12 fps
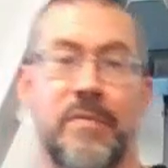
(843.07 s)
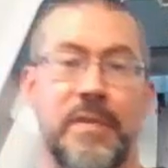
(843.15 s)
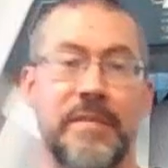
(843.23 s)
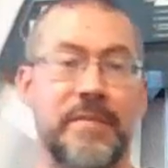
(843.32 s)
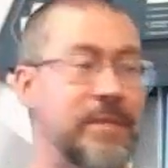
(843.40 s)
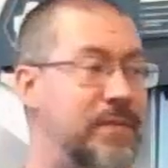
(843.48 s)

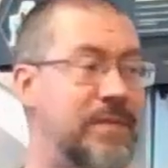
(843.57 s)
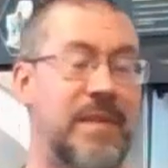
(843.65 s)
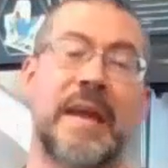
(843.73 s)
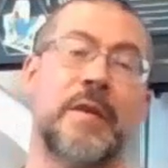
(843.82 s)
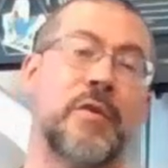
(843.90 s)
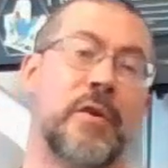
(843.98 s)
this is
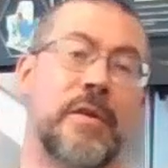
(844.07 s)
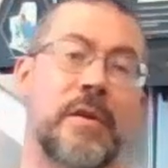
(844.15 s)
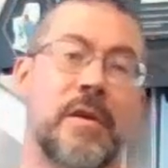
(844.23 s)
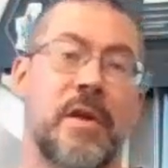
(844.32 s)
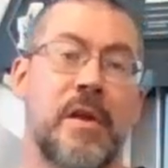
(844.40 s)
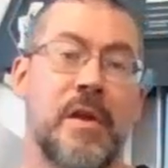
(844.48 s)
standard.
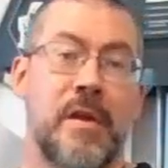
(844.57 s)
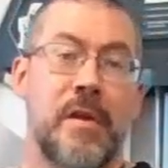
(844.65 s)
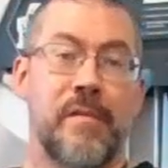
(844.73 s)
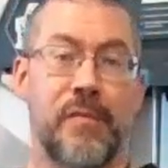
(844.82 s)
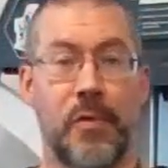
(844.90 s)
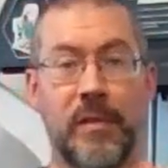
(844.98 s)

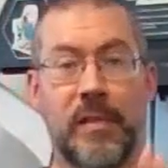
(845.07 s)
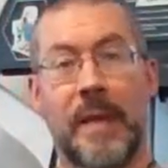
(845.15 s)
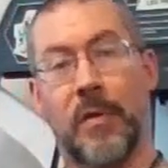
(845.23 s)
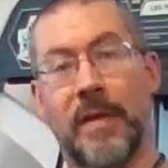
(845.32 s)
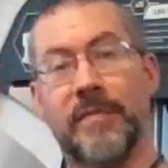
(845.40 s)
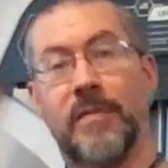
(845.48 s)
For the
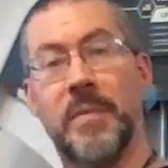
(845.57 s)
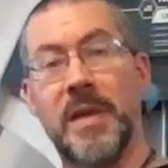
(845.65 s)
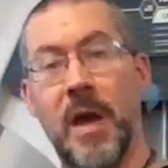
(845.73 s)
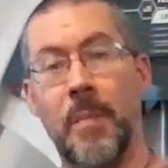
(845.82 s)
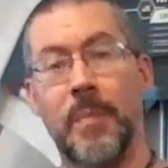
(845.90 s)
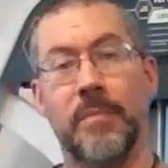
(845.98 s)
leg press to
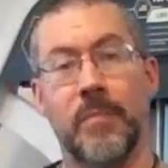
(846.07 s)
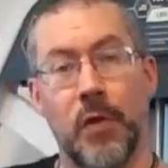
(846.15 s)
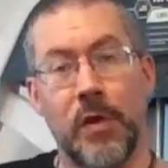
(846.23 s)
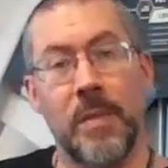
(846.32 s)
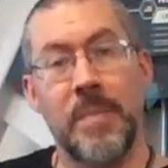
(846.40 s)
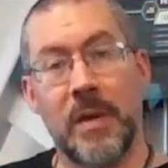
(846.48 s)
be up,
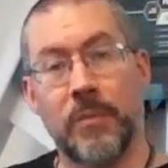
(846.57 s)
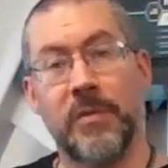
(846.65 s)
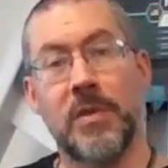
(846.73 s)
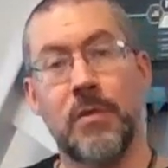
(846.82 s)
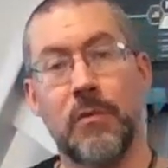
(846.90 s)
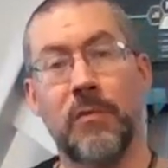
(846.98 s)
you're going to be able
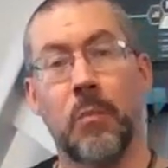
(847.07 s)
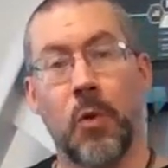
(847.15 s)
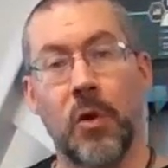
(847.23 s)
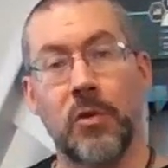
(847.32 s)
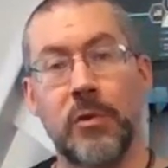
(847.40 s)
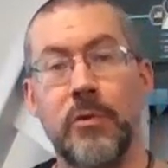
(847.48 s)
to use
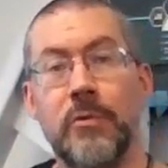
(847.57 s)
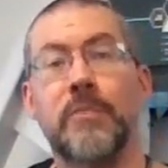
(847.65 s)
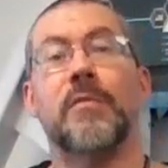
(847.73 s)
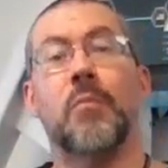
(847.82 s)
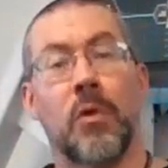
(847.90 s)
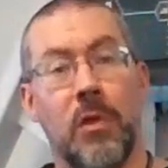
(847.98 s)
more
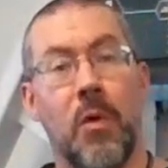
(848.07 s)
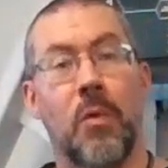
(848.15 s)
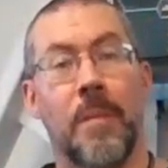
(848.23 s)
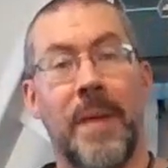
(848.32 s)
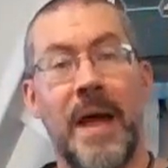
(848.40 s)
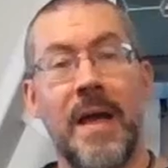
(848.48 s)
glutes, more
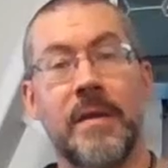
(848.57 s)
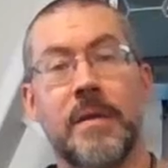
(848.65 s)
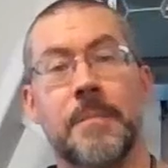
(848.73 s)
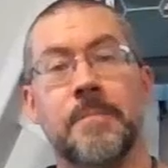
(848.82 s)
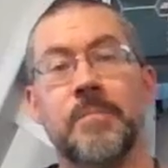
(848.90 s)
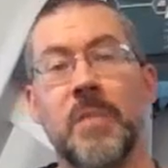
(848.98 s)
lower
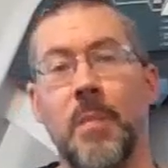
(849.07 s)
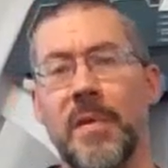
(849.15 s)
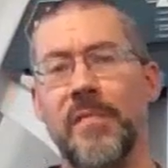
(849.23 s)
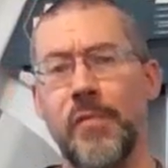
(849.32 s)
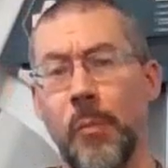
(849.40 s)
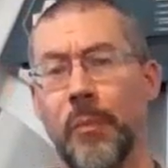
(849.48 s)
back.
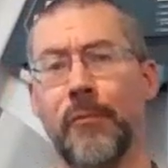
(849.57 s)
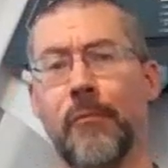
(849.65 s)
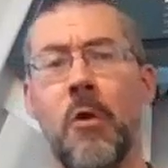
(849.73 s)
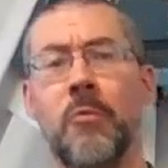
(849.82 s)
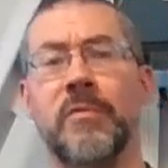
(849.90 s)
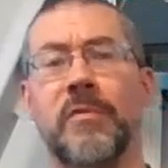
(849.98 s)
But if you're
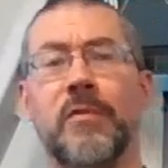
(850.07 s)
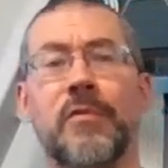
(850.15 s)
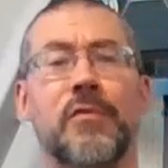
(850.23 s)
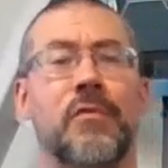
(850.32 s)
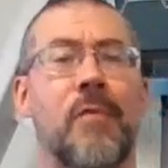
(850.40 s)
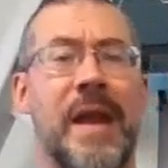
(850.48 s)
prone to
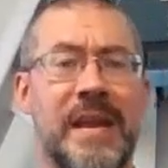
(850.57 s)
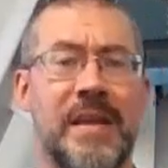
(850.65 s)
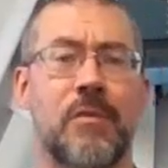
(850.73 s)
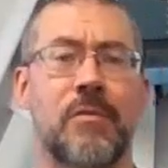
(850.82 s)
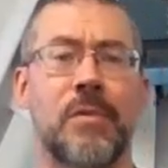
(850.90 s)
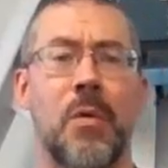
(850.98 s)

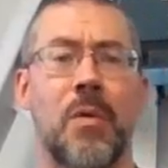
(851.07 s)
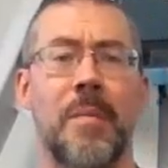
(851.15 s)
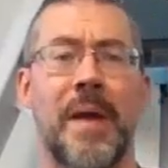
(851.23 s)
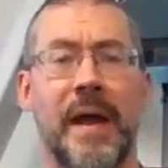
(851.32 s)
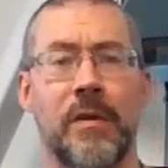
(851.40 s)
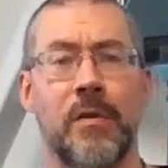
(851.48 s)
straining your lower
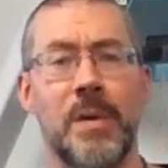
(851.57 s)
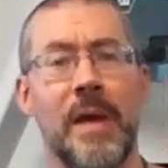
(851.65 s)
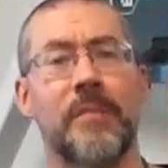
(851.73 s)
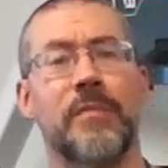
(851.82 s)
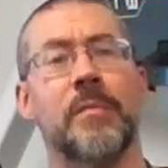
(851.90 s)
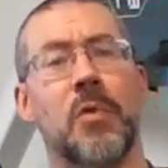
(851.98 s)
back or you
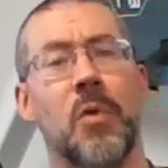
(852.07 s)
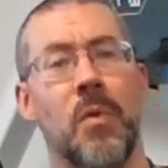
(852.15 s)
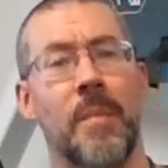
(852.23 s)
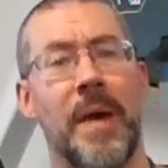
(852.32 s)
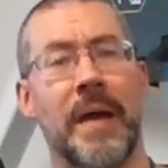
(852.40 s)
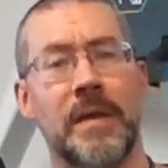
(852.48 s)
have some
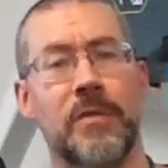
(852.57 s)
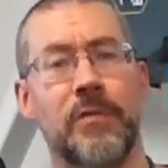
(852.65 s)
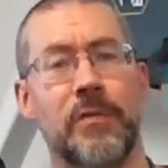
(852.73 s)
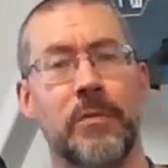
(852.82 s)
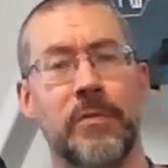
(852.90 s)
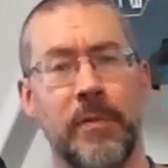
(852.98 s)
lower back
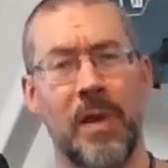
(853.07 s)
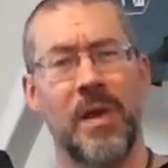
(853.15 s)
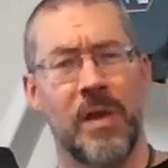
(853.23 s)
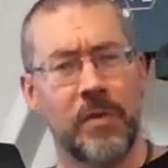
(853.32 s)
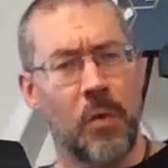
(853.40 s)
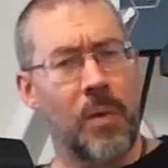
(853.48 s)
issues,
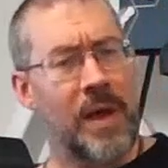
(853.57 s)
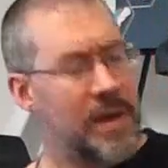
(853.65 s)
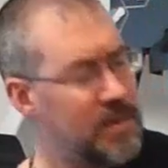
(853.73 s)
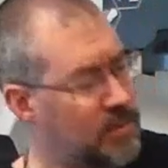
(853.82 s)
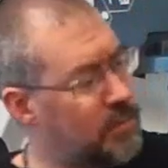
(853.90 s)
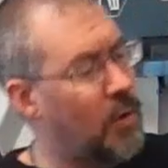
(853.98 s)
go
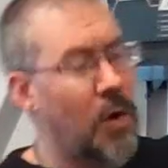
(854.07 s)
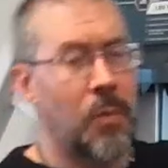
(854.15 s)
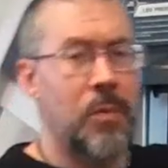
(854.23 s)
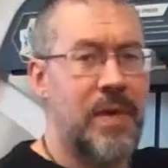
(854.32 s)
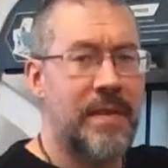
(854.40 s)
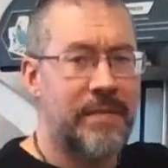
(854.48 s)
ahead and
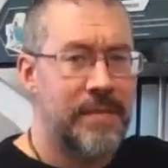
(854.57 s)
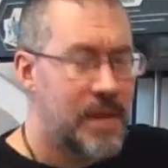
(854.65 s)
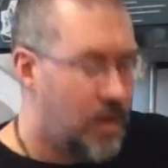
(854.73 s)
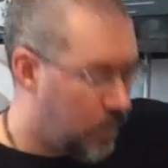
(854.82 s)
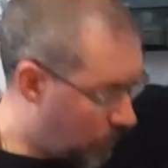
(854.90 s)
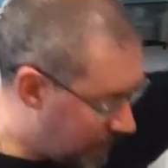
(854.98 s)
start with that
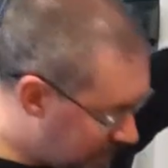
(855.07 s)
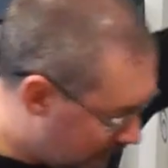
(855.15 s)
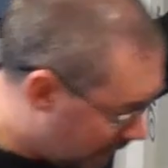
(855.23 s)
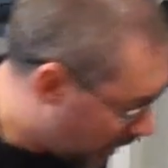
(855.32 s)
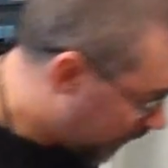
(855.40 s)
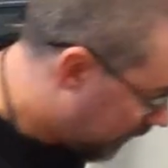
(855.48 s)
seat all the way
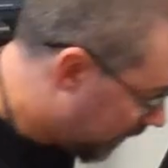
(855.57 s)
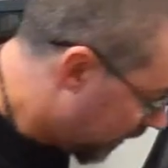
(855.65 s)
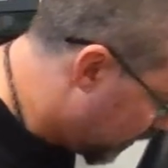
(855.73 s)
down.